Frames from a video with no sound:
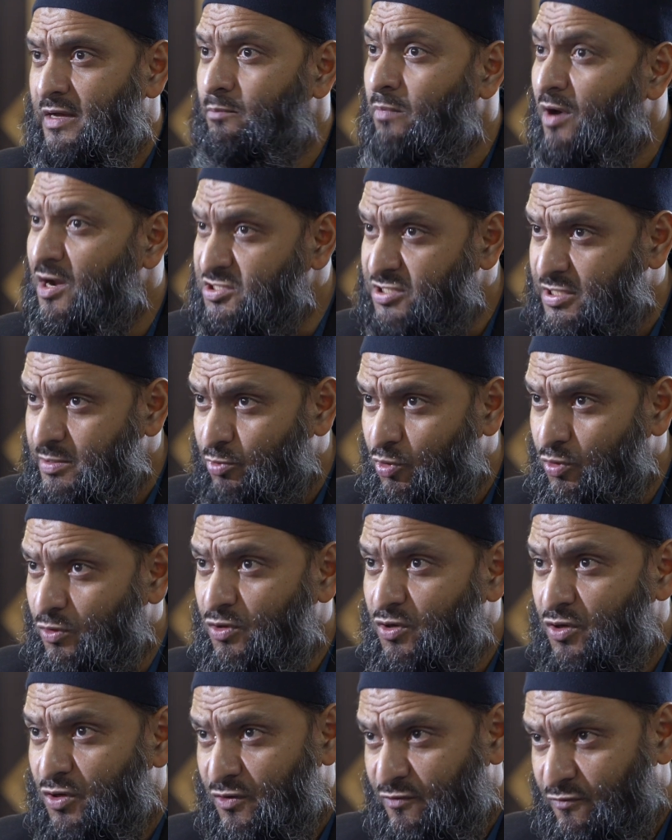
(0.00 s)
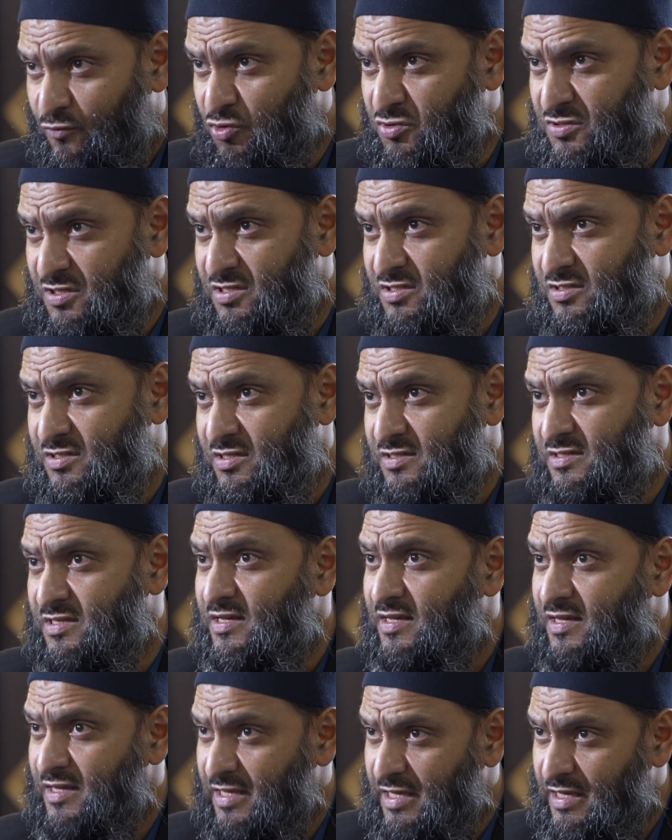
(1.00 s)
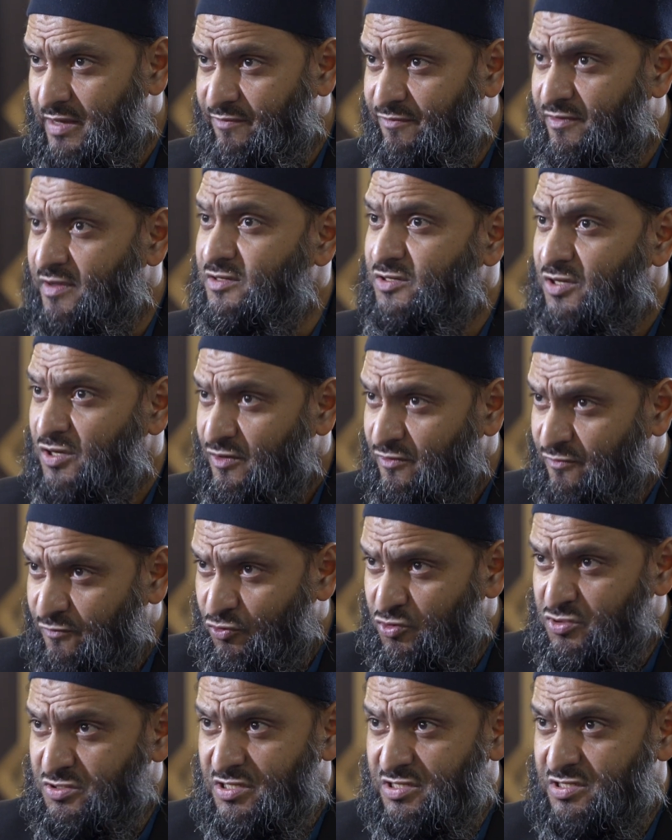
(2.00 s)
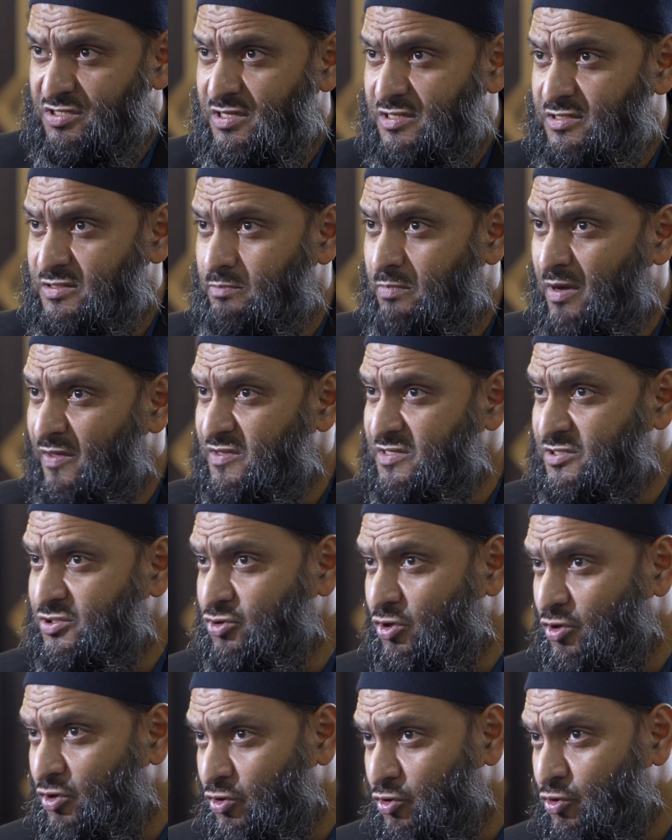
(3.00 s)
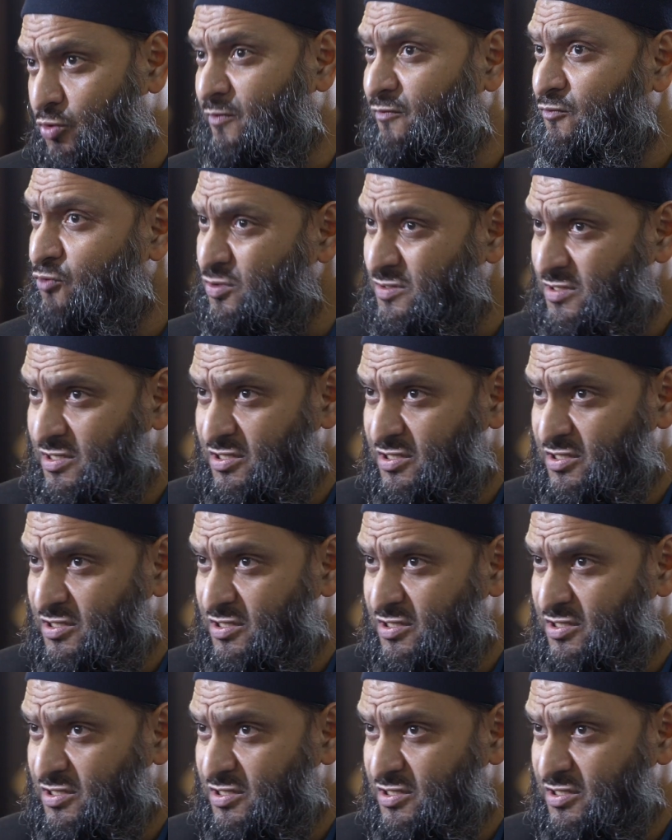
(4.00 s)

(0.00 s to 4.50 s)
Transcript: basketball for sisters, keep fit for sisters, mothers and toddler group for